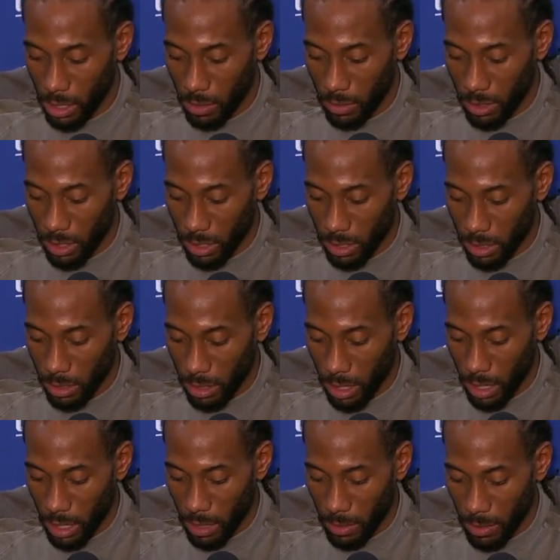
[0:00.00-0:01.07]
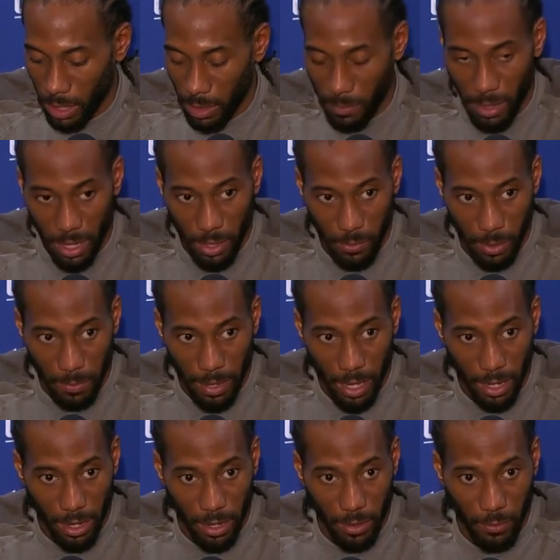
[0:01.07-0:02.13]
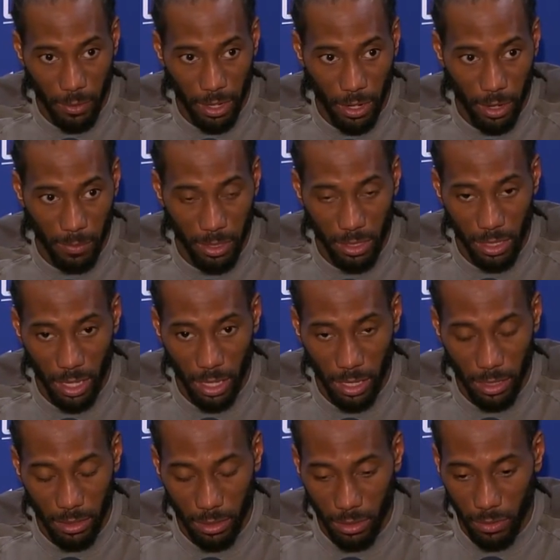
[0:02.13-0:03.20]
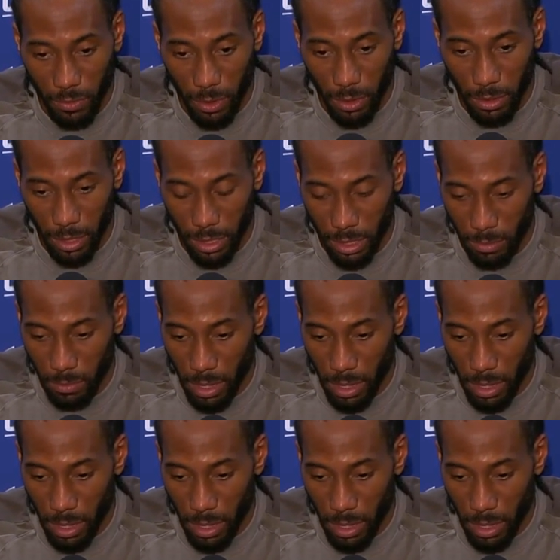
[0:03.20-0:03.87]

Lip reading: we keep being repetitive with our mistakes as far as